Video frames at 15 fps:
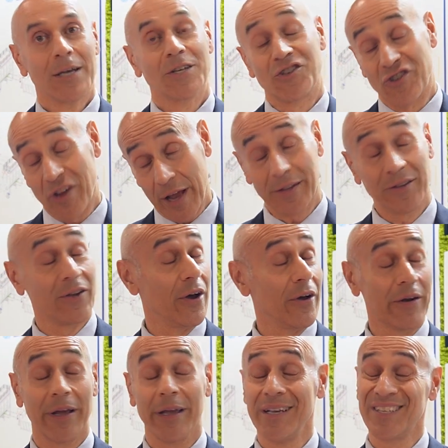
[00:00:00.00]

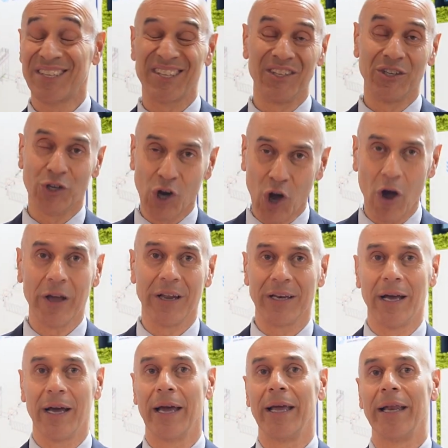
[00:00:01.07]
sector is not in
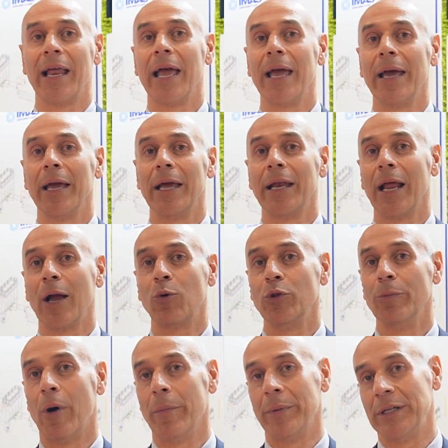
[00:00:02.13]
a
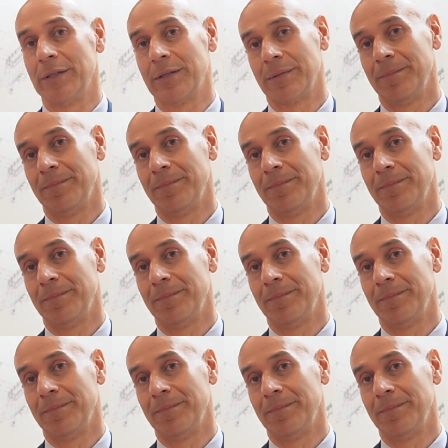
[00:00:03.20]
good moment.